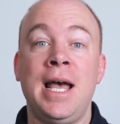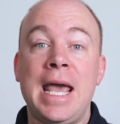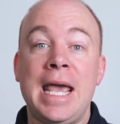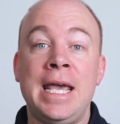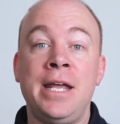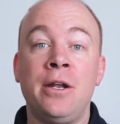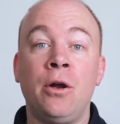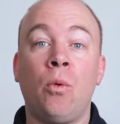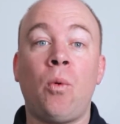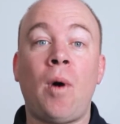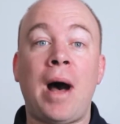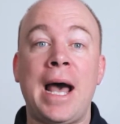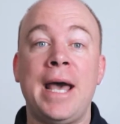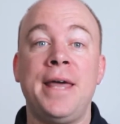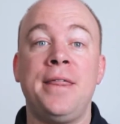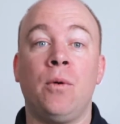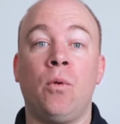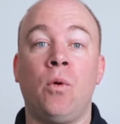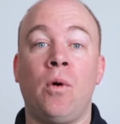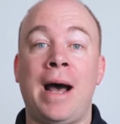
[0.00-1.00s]
in a
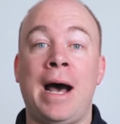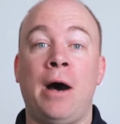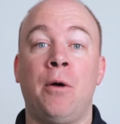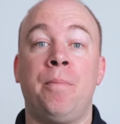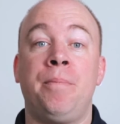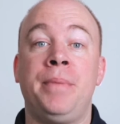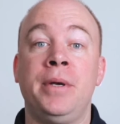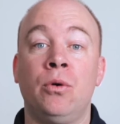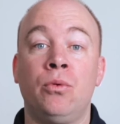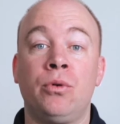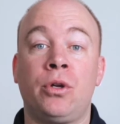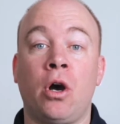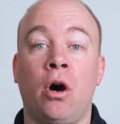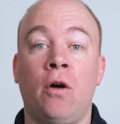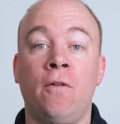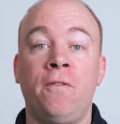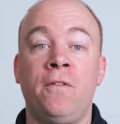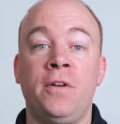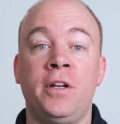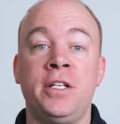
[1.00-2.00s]
way that will help build
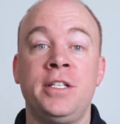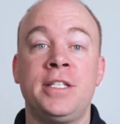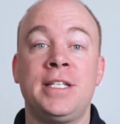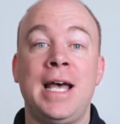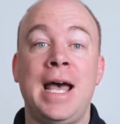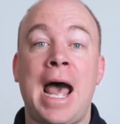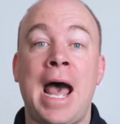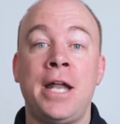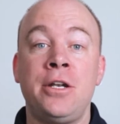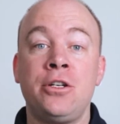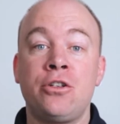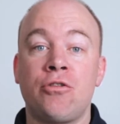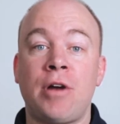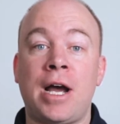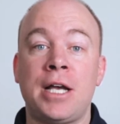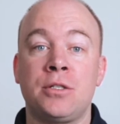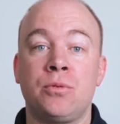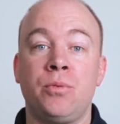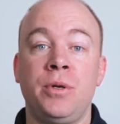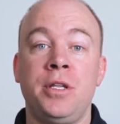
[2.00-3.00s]
confidence and
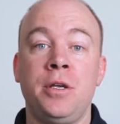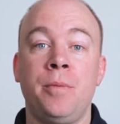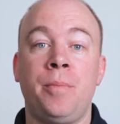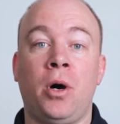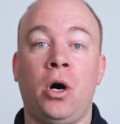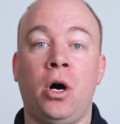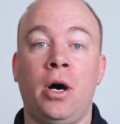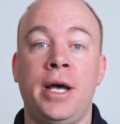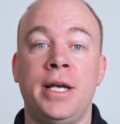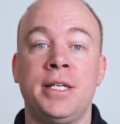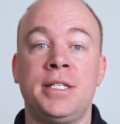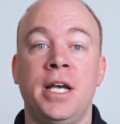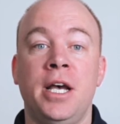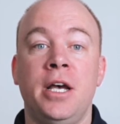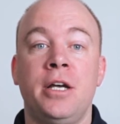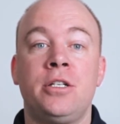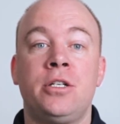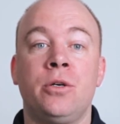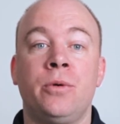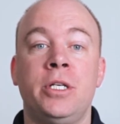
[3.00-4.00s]
trust with your buyers
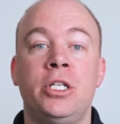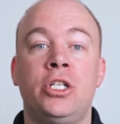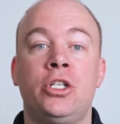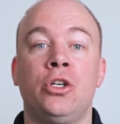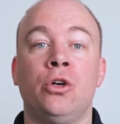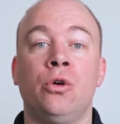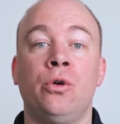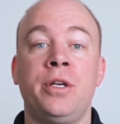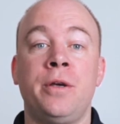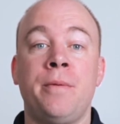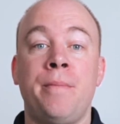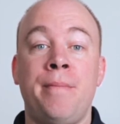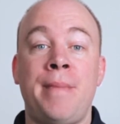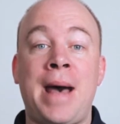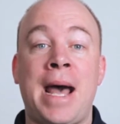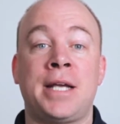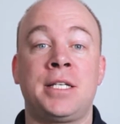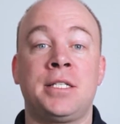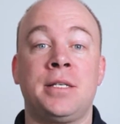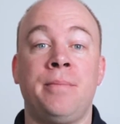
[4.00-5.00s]
to ensure you
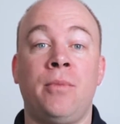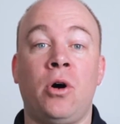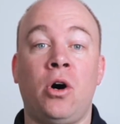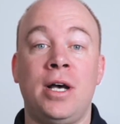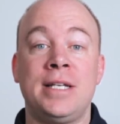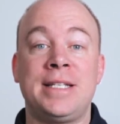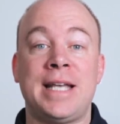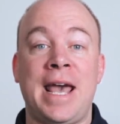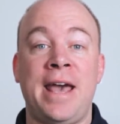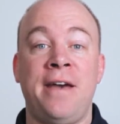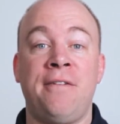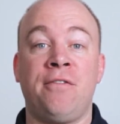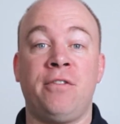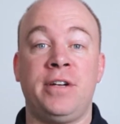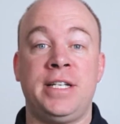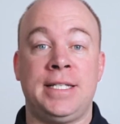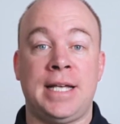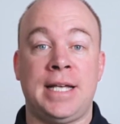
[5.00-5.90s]
maximize every